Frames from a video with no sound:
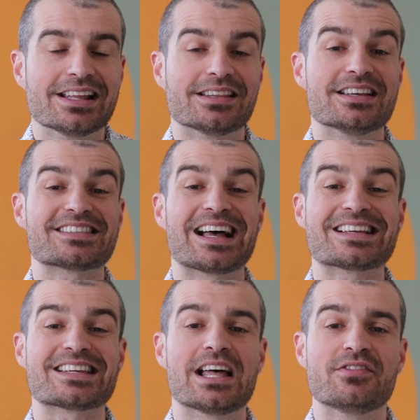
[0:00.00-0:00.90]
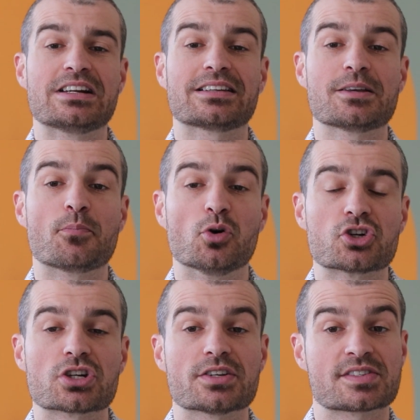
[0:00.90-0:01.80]
This has evidently
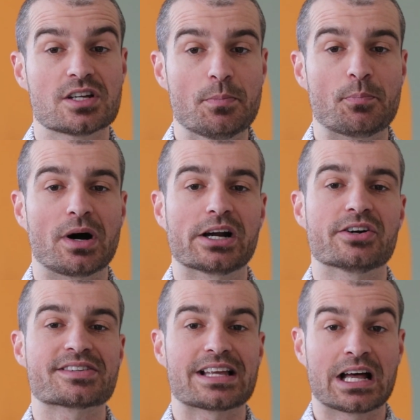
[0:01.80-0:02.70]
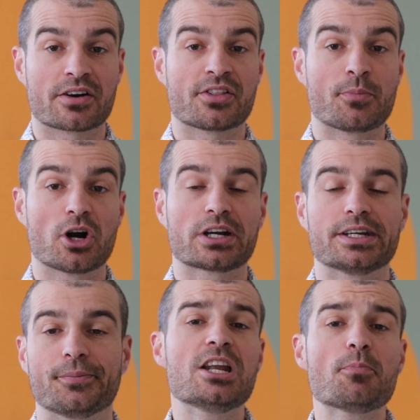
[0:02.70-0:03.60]
pushed some buyers out of the
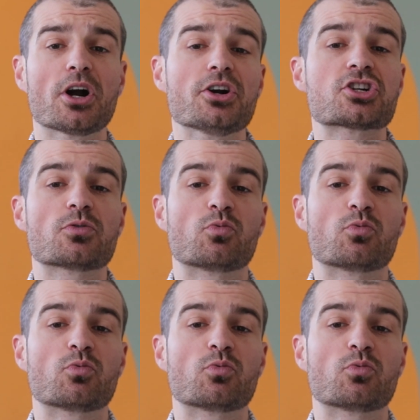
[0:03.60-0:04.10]
market. In March,